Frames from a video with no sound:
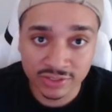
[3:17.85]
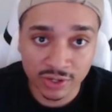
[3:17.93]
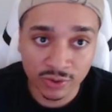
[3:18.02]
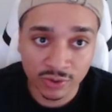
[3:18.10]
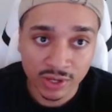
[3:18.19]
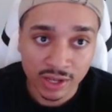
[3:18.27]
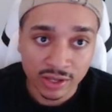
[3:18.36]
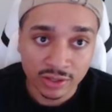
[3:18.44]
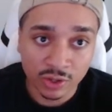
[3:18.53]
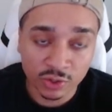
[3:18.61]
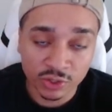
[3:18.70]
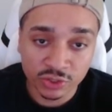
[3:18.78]
So
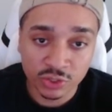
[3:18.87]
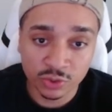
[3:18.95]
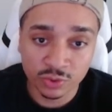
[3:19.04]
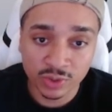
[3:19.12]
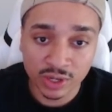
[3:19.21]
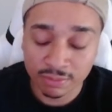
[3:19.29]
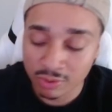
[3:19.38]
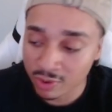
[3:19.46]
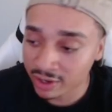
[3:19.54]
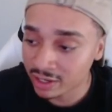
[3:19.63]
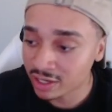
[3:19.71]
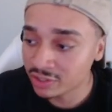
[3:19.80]
those are two
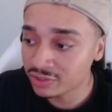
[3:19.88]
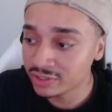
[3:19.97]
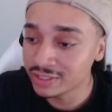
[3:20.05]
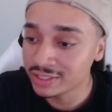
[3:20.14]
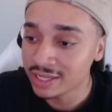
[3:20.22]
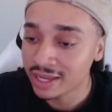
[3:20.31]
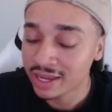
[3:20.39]
important countries,